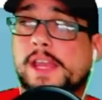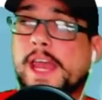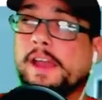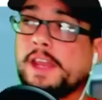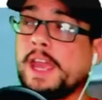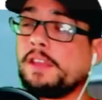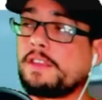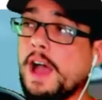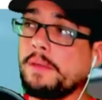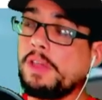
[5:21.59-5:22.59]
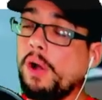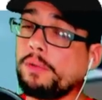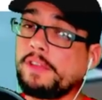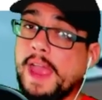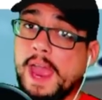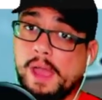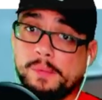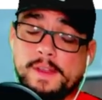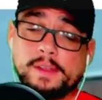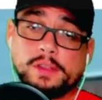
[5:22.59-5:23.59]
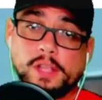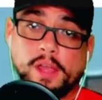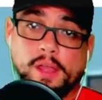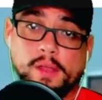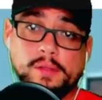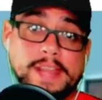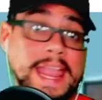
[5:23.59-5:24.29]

Now, in the end time, you also have the